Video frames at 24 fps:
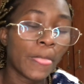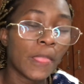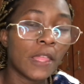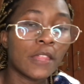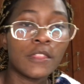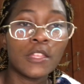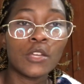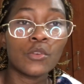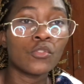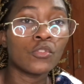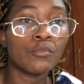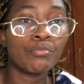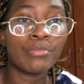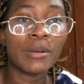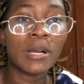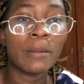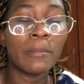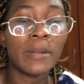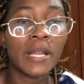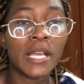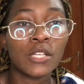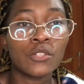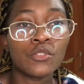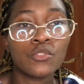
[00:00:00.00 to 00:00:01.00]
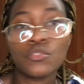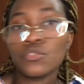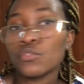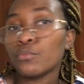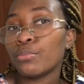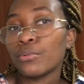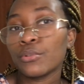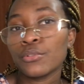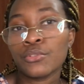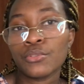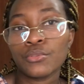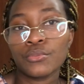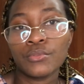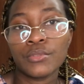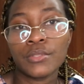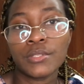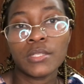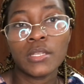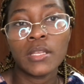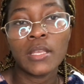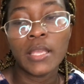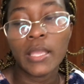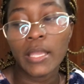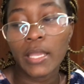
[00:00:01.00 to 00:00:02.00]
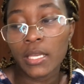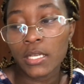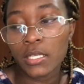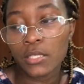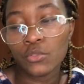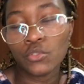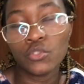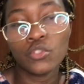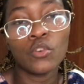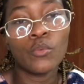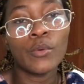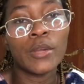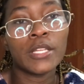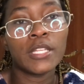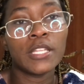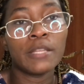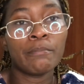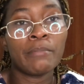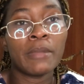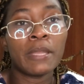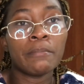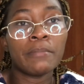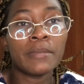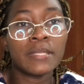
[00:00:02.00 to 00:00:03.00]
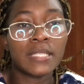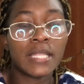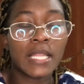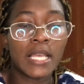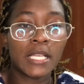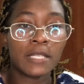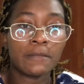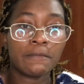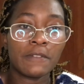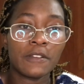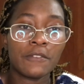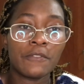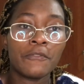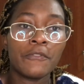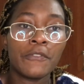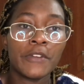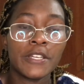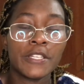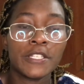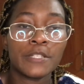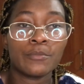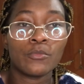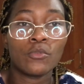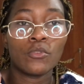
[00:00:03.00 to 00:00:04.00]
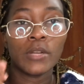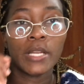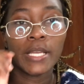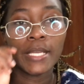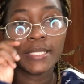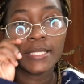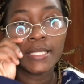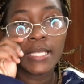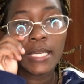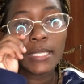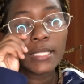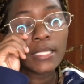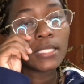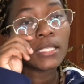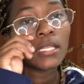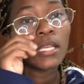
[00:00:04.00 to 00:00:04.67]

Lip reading: They could pump like 2 bottles, and you know, when the baby is like very, very small like that,